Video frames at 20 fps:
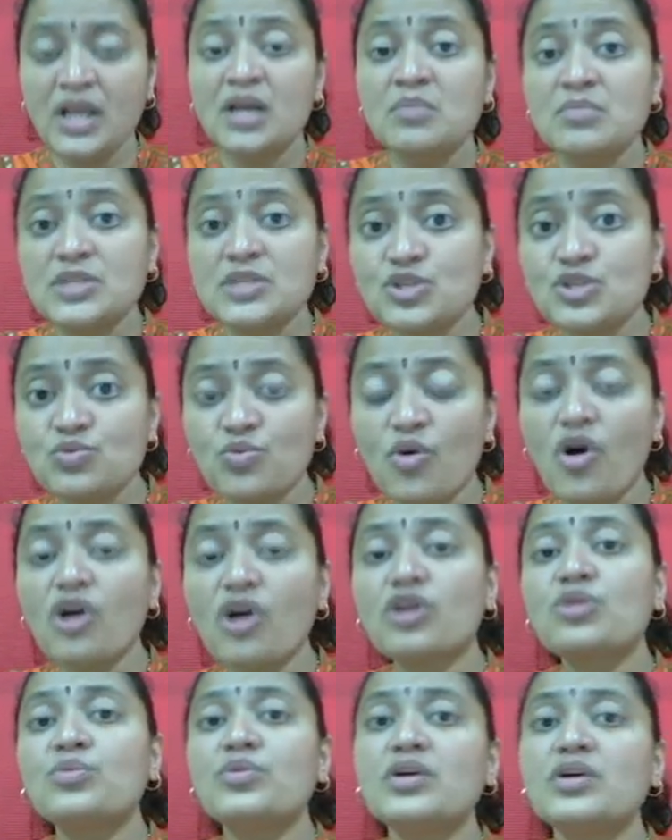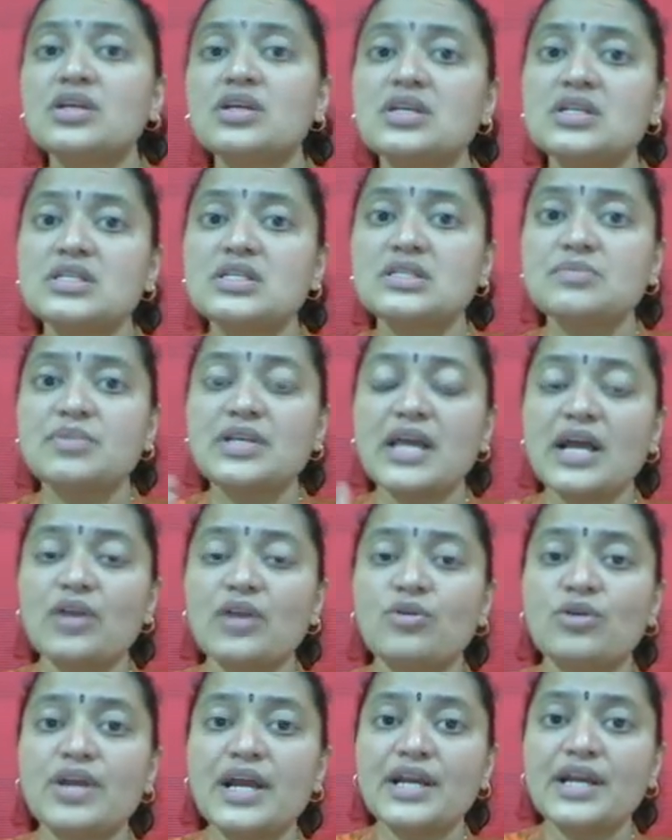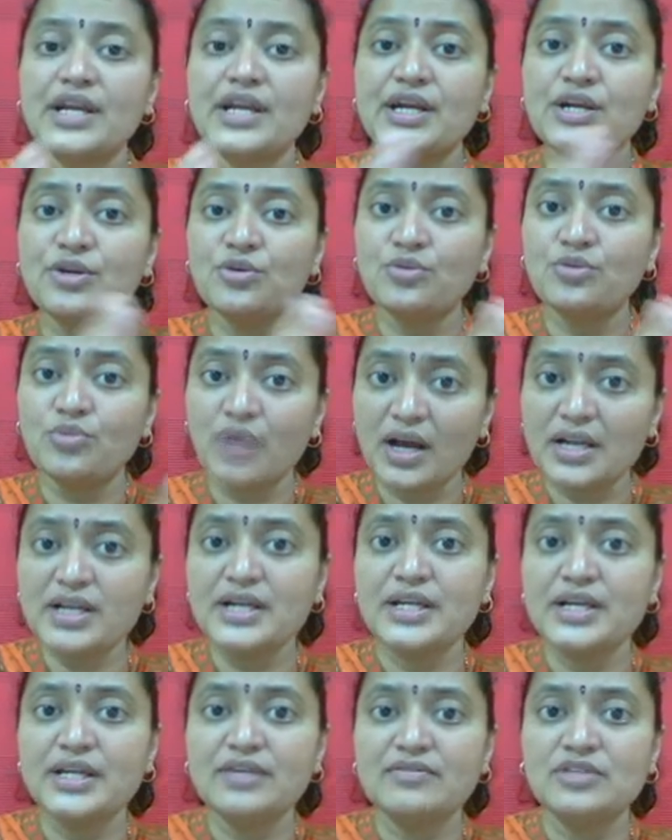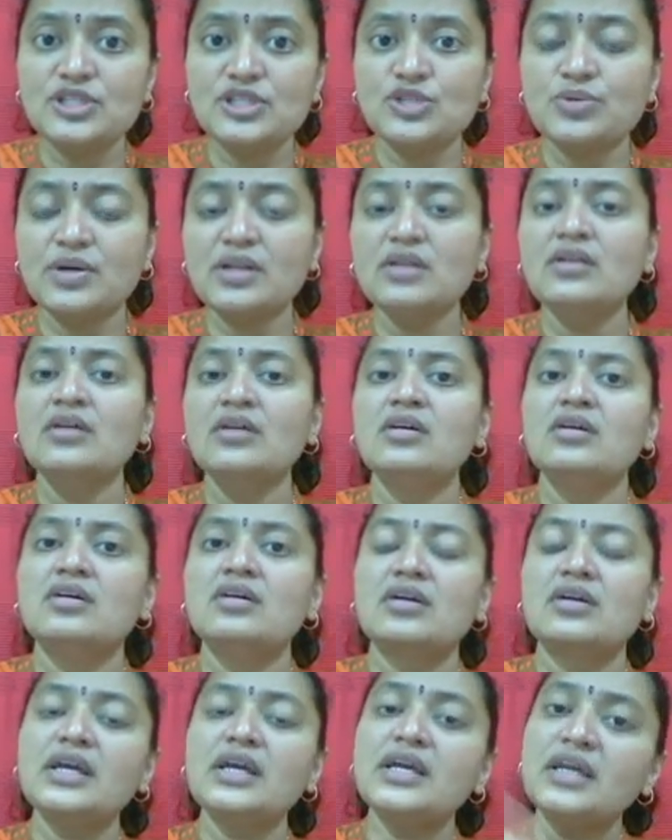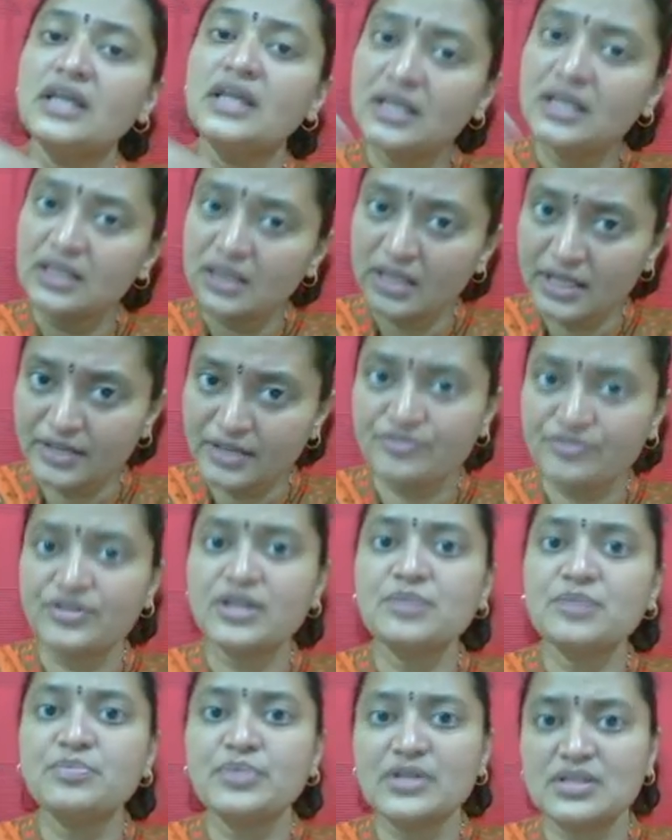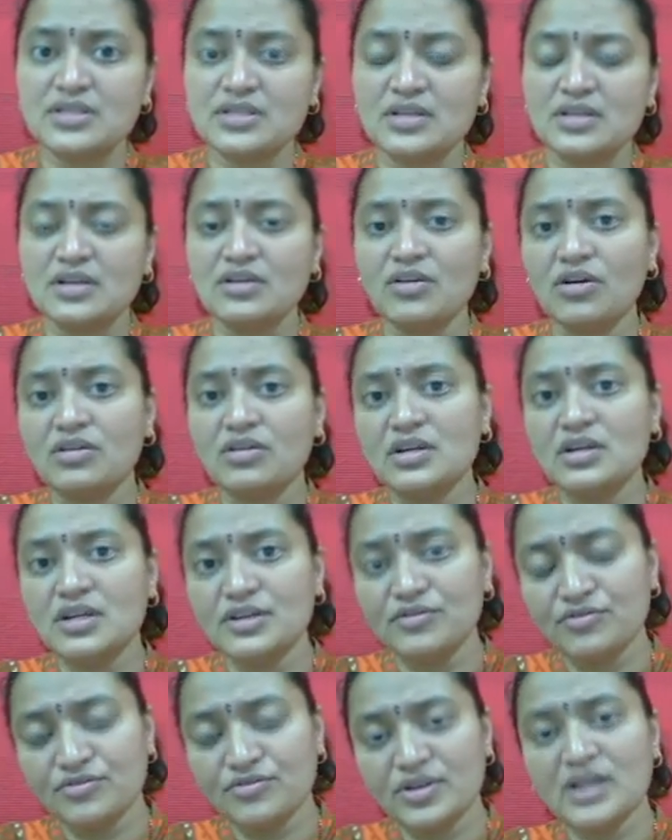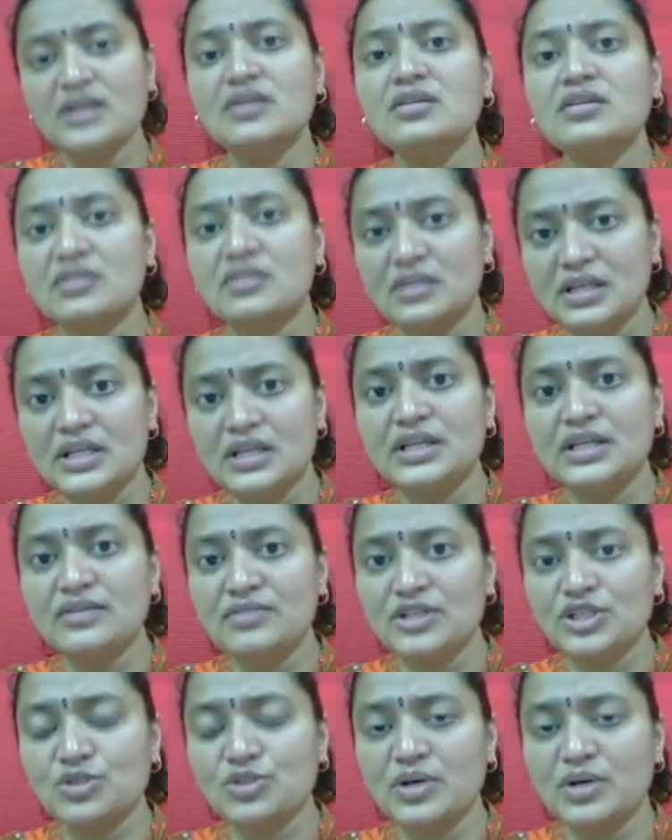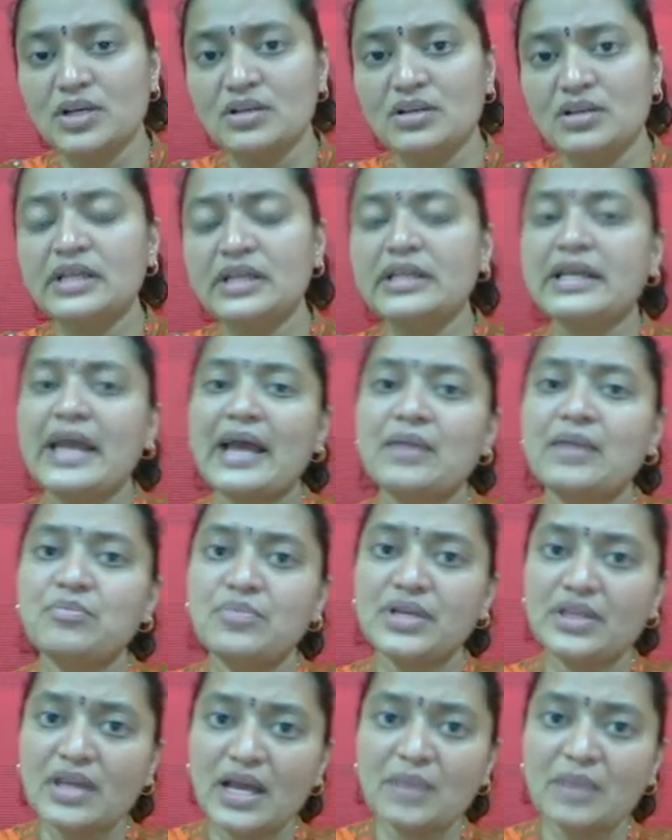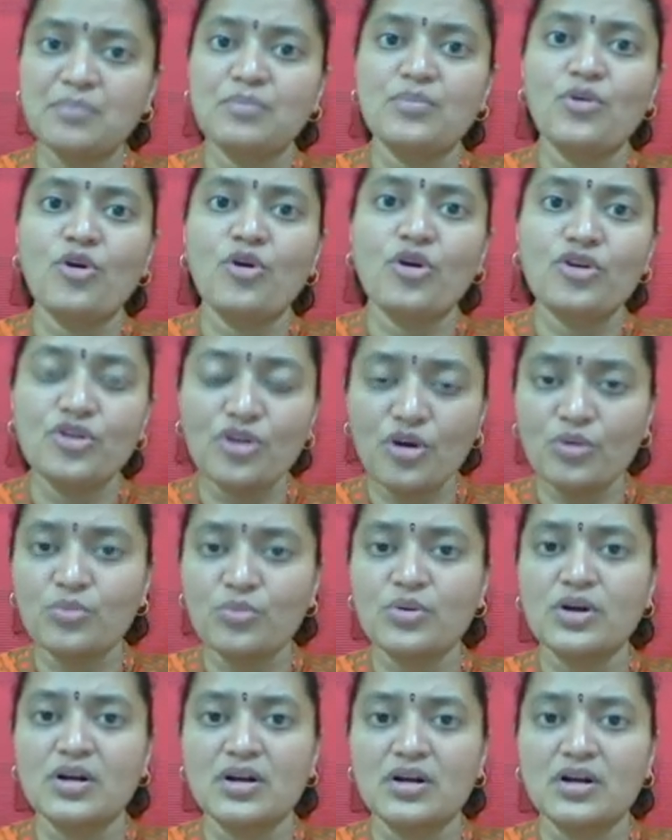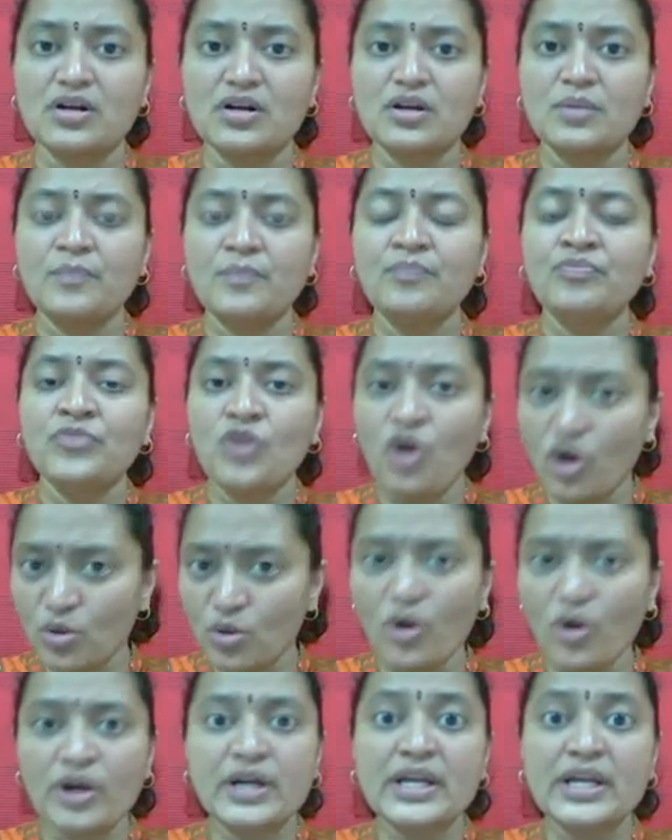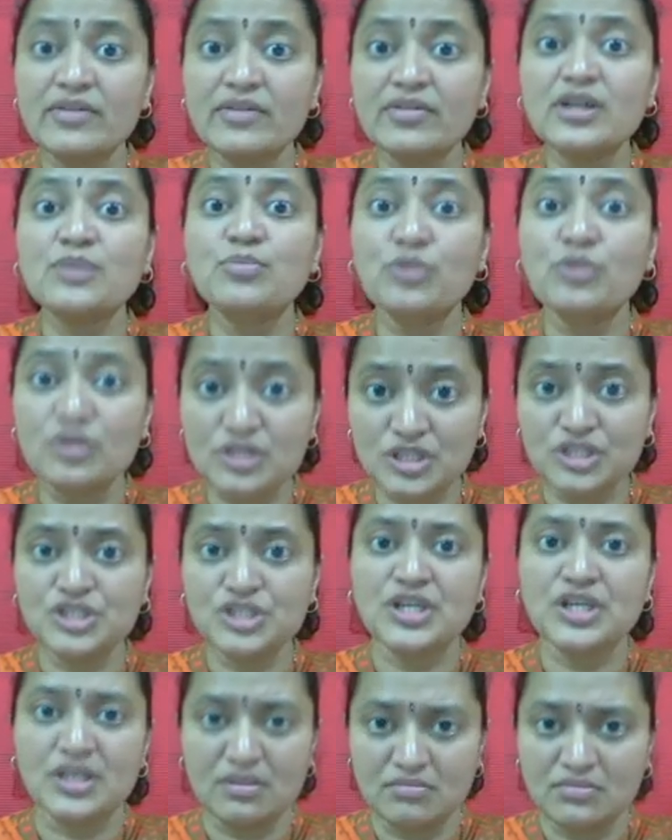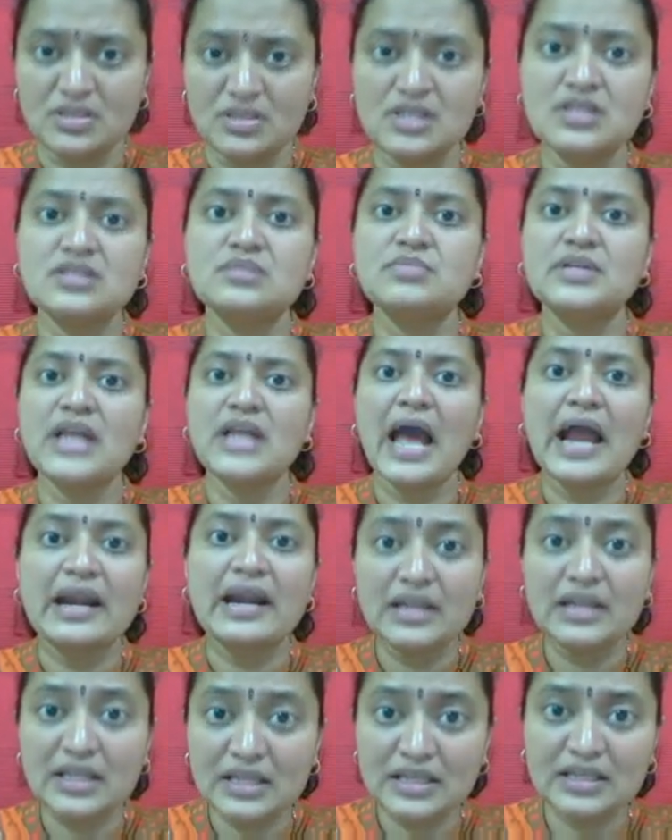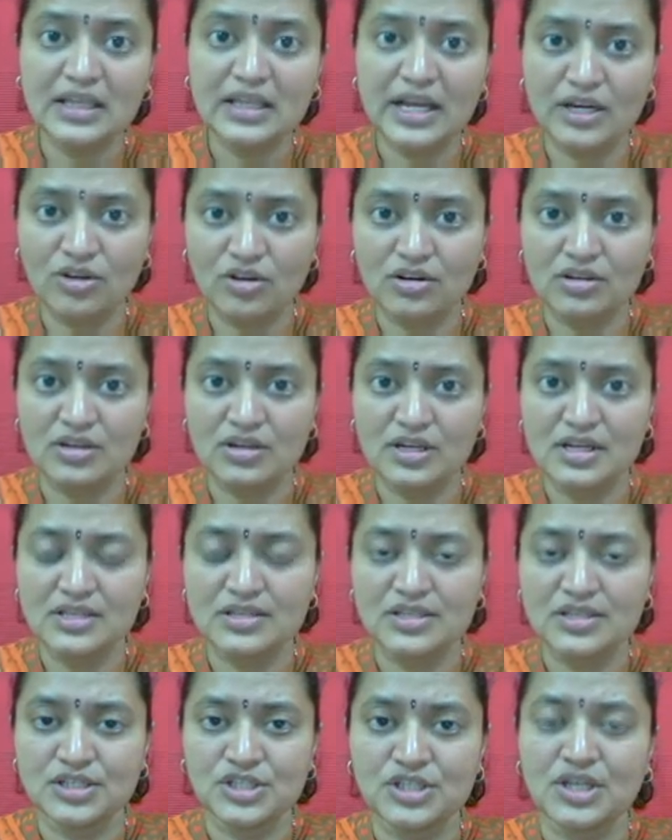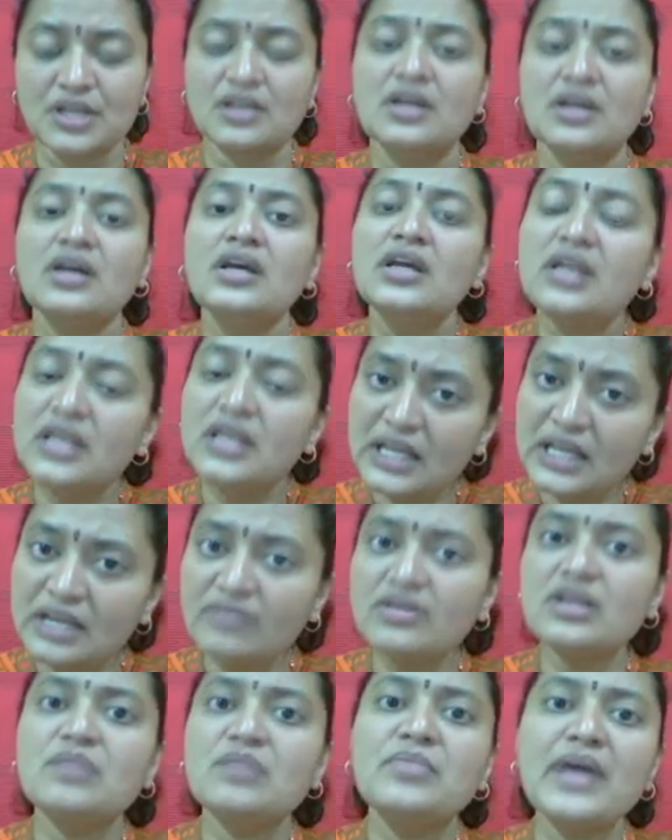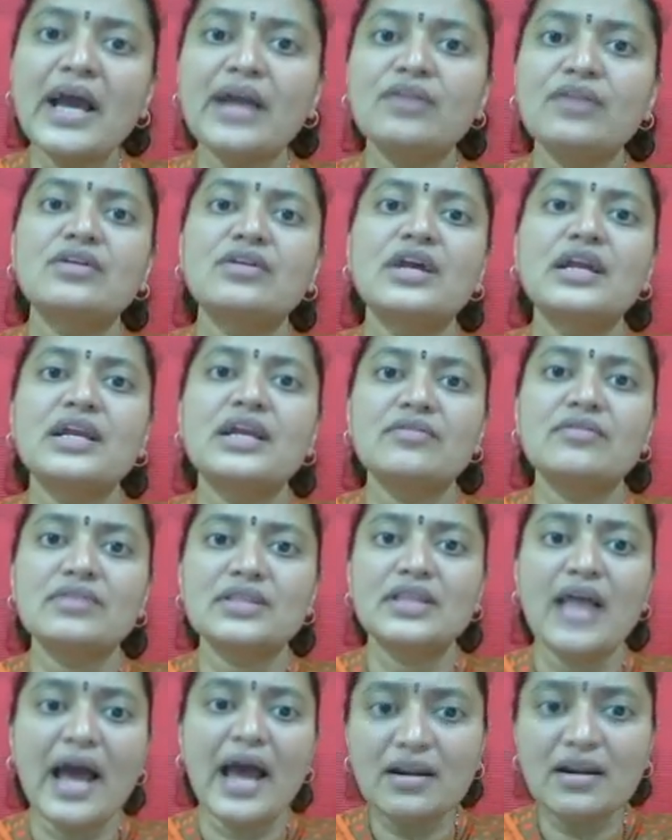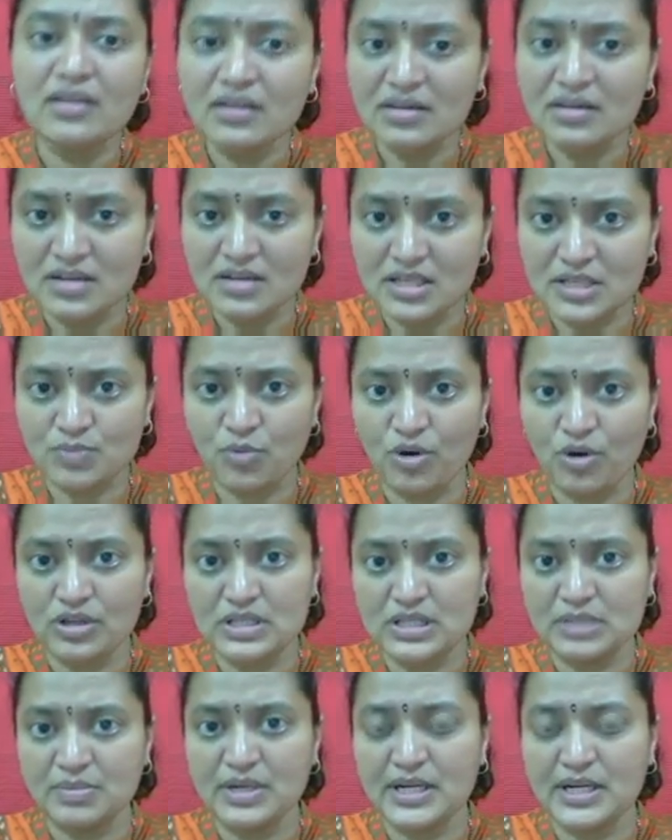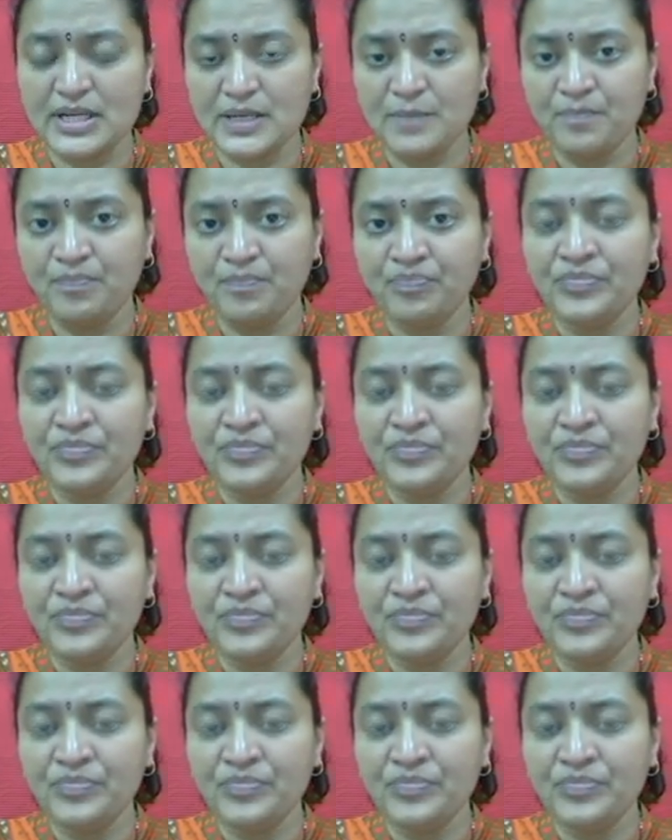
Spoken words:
Means what work is been allocated to one individual, okay, the different person or the different individual, he can be the employee or worker or whatever position he's been handling in that organization, he will be allocated with that responsibility.